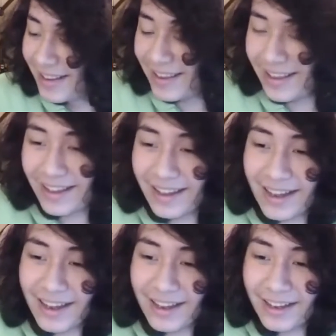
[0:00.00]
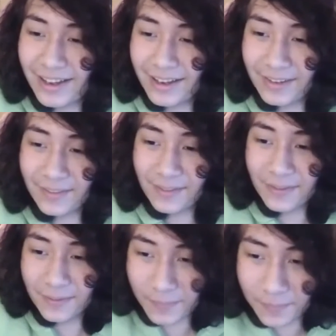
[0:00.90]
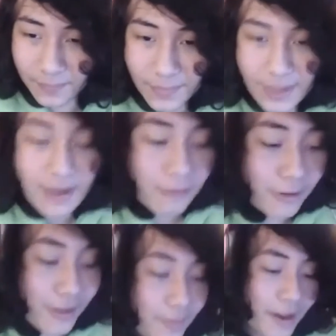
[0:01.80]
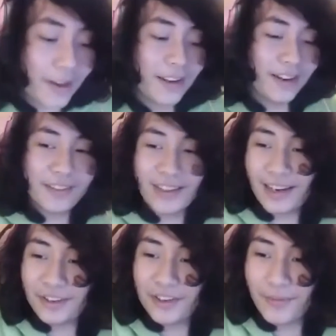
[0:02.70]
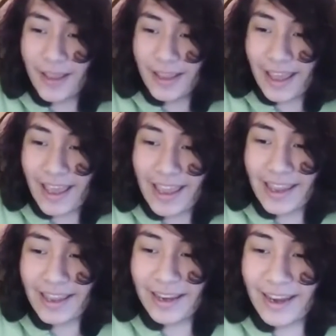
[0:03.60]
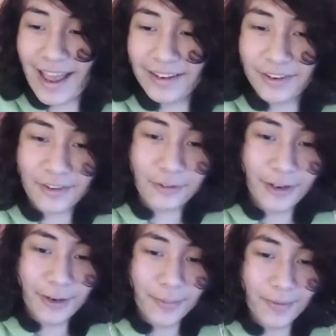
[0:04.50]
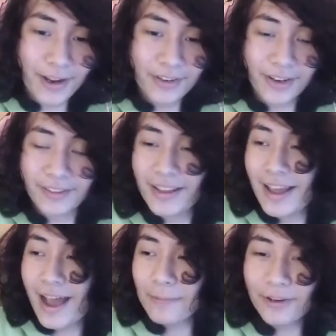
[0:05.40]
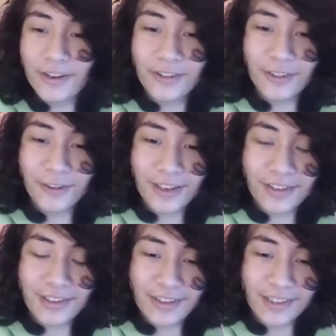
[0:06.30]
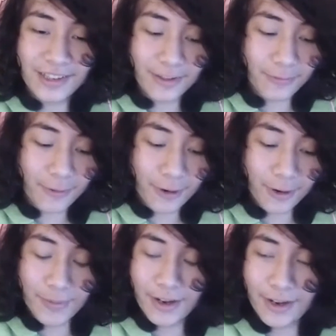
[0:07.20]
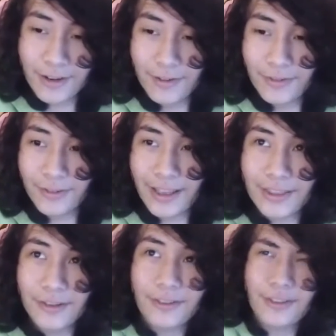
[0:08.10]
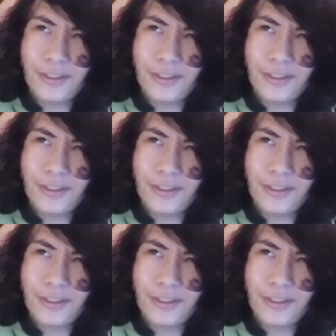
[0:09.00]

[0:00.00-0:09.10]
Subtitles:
Yeah. one of the moderators said I should make a gnat destroyer project. I'm pretty sure those exist in the form of like those.